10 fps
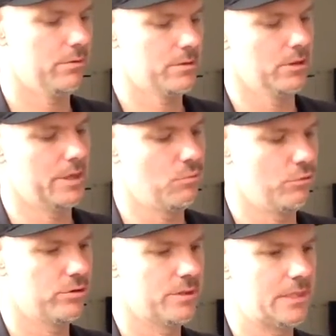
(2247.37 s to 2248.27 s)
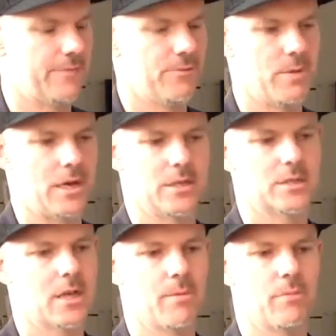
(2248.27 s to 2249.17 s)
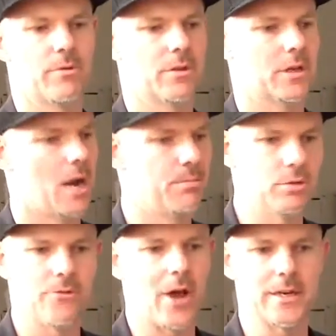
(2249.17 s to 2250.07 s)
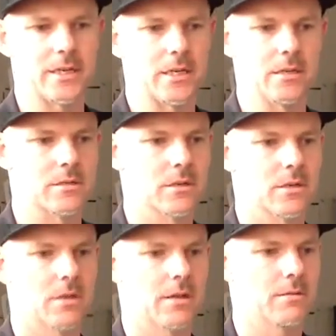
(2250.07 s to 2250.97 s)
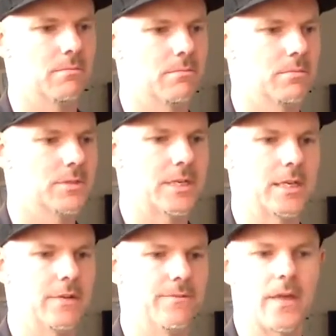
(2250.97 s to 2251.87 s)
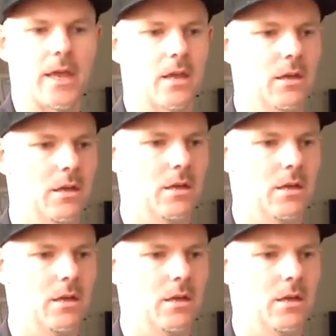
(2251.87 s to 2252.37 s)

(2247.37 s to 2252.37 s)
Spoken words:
certainly more interesting for me to just come up with a couple of ideas and see if they're